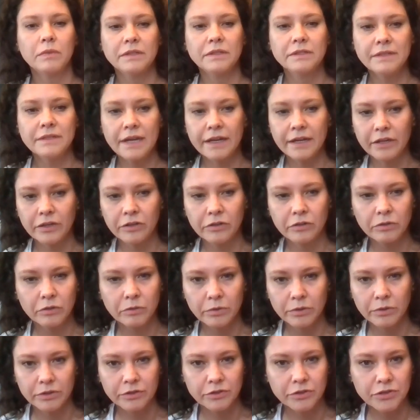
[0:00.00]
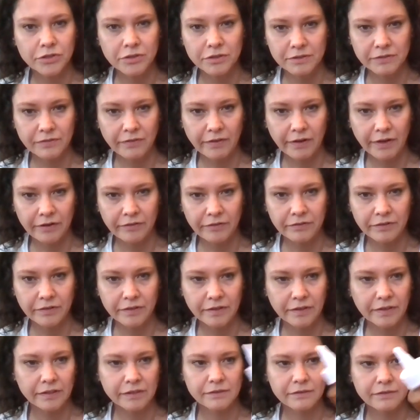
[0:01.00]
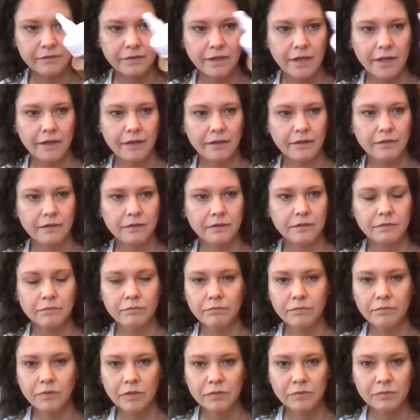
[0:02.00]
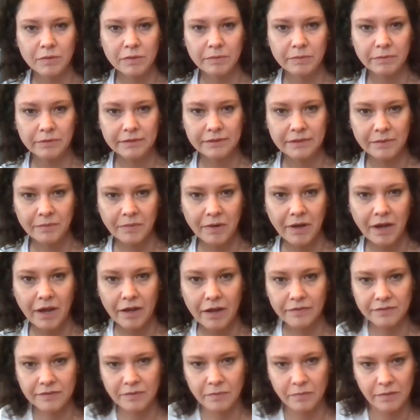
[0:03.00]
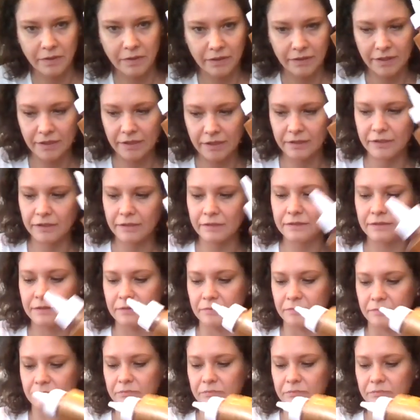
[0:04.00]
Tacky glue works just fine for this, and most people seem to have something like this.